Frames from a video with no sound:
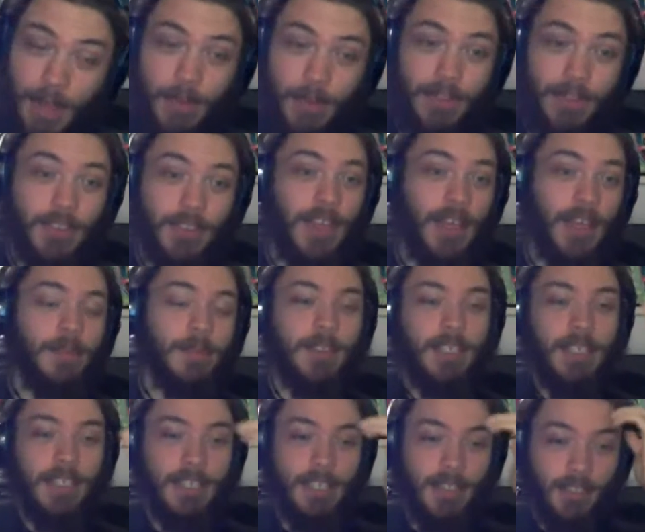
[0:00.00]
would say
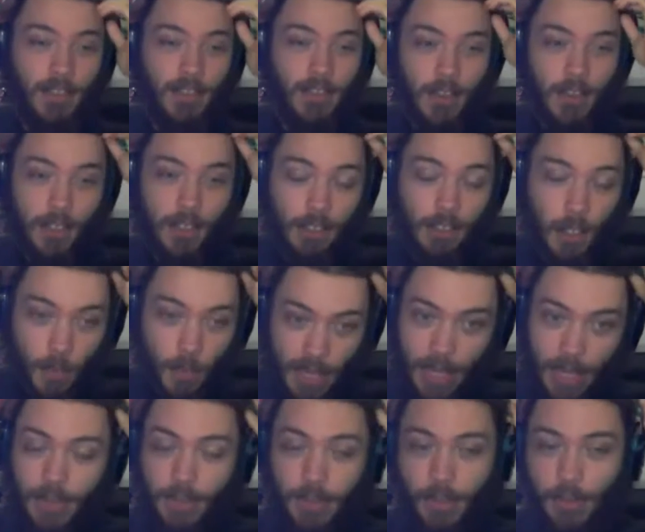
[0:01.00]
please
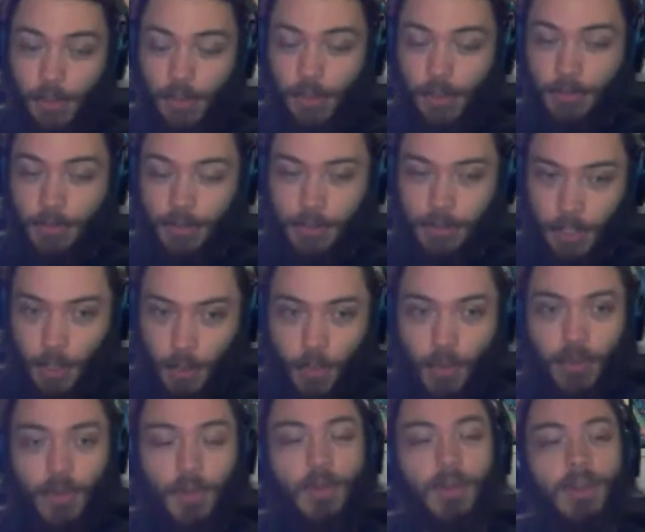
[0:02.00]
locate your
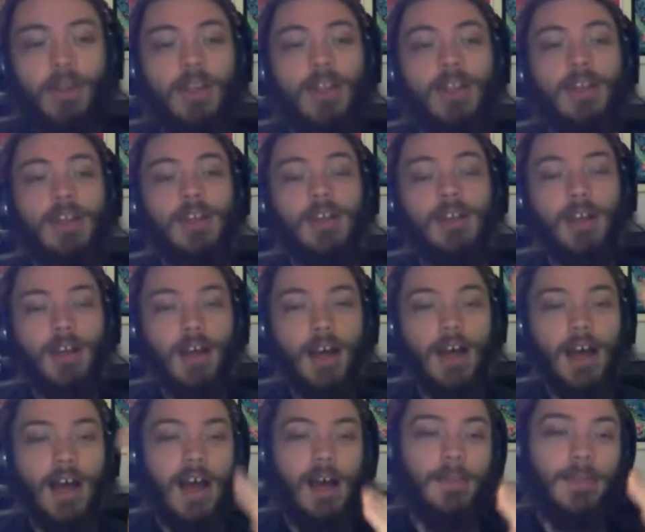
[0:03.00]
local
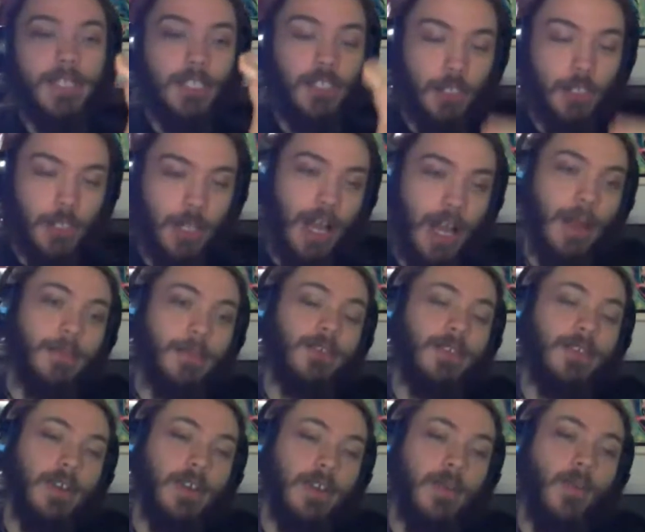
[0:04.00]
hobby
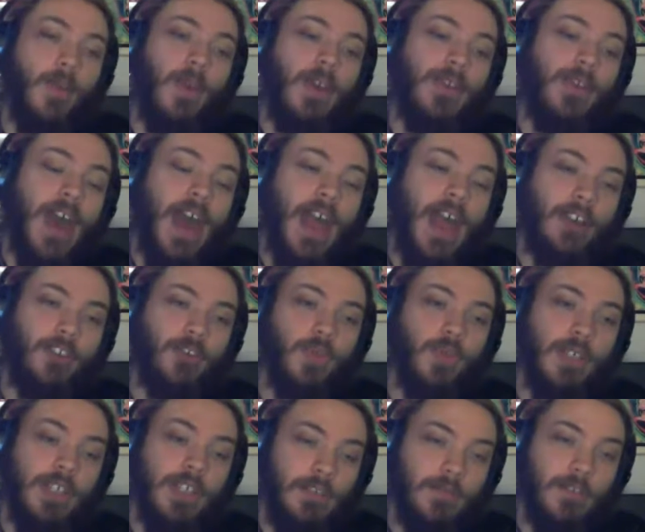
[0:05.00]
shops with
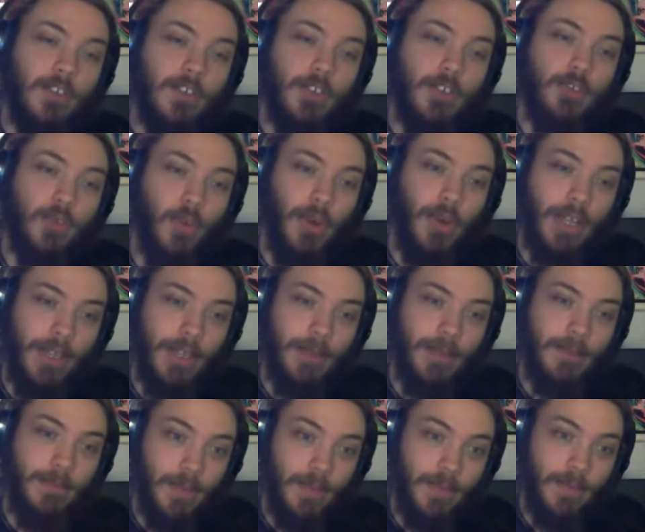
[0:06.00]
actual inventory
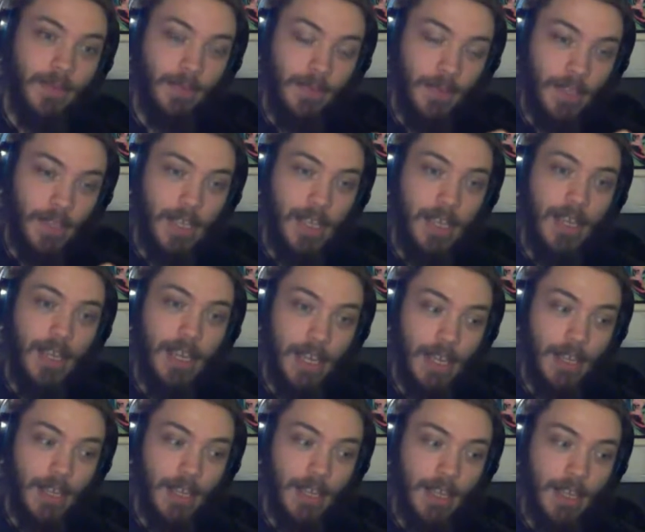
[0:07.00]

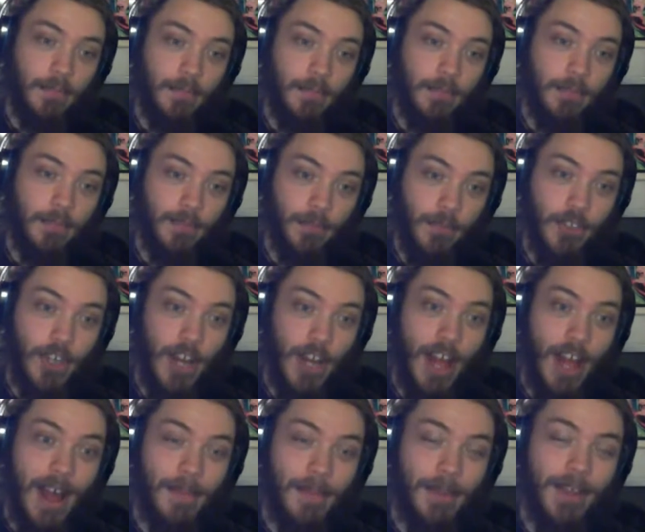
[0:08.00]
in
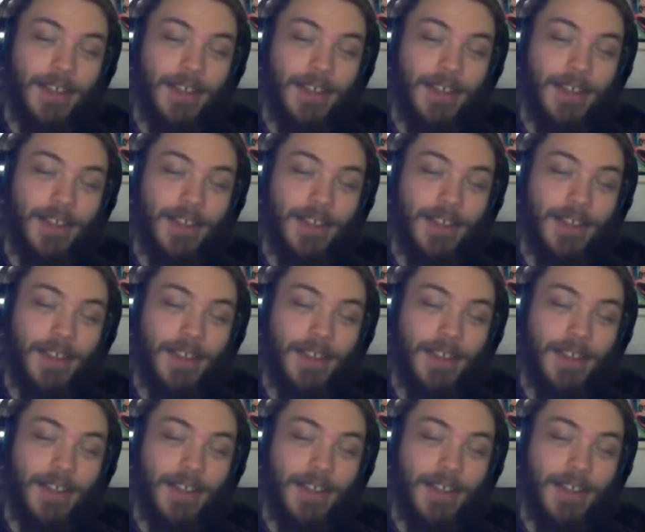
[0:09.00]
shop.